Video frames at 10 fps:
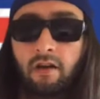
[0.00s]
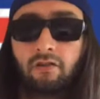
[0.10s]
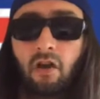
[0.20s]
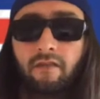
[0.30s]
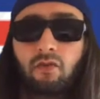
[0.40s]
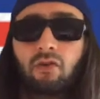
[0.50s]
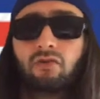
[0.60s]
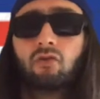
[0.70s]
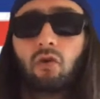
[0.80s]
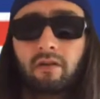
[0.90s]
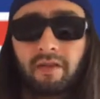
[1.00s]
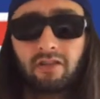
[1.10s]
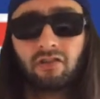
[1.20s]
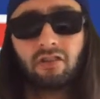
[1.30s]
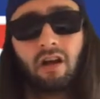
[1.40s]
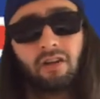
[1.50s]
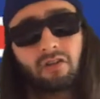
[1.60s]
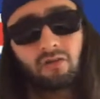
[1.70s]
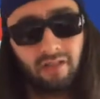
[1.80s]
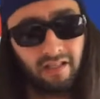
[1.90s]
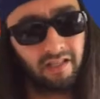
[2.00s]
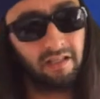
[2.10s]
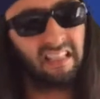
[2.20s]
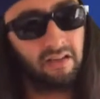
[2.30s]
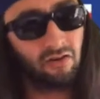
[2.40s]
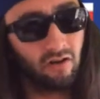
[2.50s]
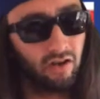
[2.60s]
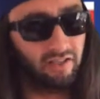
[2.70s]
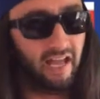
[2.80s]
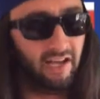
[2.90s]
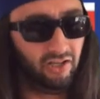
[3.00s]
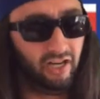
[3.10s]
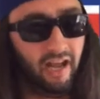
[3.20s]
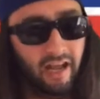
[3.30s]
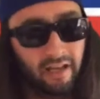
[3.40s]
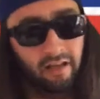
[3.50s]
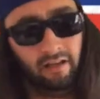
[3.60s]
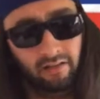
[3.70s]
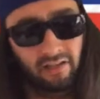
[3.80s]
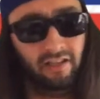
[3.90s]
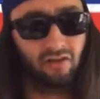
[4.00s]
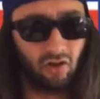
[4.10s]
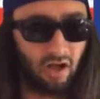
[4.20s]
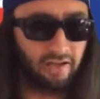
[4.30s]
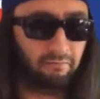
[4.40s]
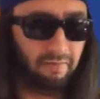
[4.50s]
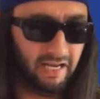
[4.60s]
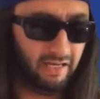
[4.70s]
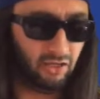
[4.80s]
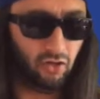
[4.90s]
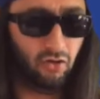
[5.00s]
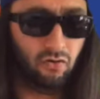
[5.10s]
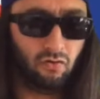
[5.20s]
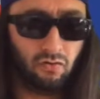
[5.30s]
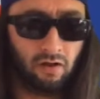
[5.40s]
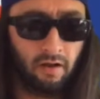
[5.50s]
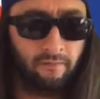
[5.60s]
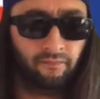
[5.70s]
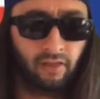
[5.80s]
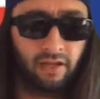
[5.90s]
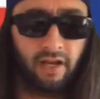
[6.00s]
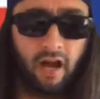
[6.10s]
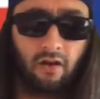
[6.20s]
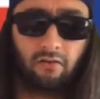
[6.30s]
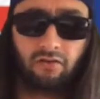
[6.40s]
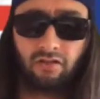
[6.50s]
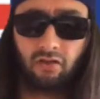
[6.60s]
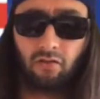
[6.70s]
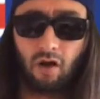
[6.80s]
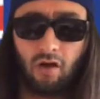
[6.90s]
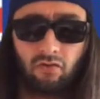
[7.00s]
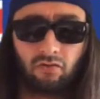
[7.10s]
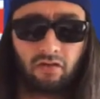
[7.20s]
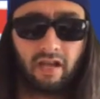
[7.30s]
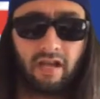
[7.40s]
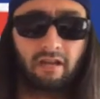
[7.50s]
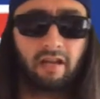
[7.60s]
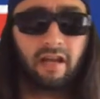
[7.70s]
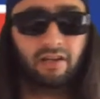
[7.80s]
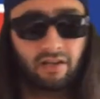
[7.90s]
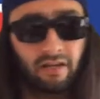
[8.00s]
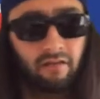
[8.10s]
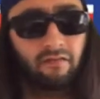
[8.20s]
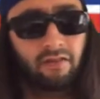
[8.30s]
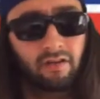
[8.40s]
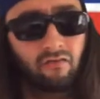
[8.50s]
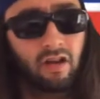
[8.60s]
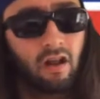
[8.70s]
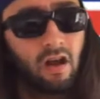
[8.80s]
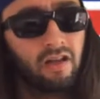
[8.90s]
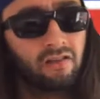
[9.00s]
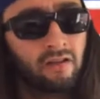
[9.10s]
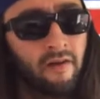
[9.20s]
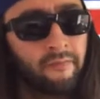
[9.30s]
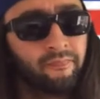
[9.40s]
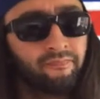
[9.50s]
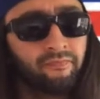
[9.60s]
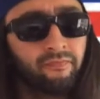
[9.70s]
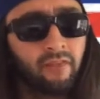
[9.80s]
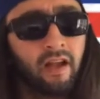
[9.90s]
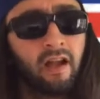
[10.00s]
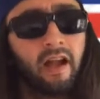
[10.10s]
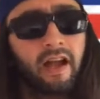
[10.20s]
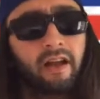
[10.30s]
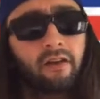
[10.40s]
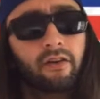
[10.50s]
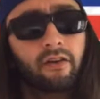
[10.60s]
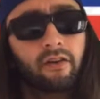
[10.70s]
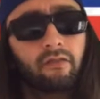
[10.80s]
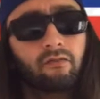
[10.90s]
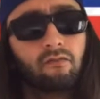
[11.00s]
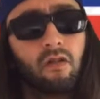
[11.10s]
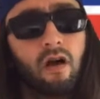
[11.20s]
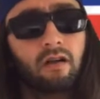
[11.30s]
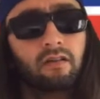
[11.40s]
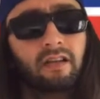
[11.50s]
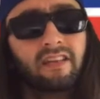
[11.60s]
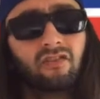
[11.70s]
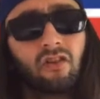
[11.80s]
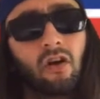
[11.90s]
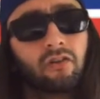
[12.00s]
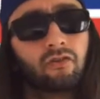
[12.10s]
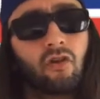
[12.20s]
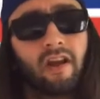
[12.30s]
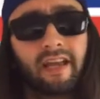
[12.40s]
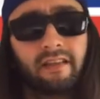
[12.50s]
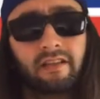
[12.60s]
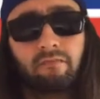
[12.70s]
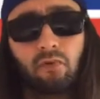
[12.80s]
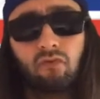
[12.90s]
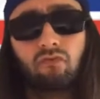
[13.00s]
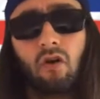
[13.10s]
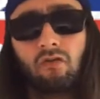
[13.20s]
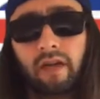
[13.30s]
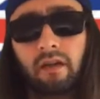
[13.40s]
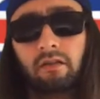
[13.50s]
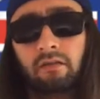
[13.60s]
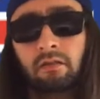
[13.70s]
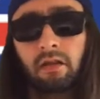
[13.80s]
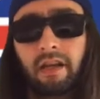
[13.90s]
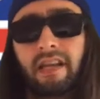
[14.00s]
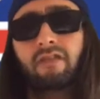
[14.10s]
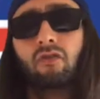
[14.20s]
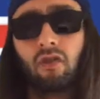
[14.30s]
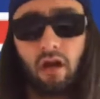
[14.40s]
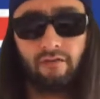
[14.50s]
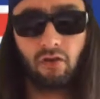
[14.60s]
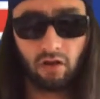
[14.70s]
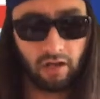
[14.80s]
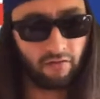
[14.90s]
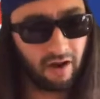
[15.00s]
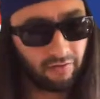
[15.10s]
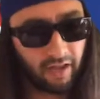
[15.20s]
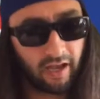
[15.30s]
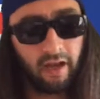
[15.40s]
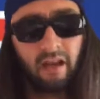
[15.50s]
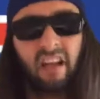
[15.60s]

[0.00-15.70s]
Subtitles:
So if you want to join me, just start using the decentralized hashtag, decentralize me too, you know, two O's on the end in case you didn't realize. And let's start trying to get this ball rolling. And if you're out there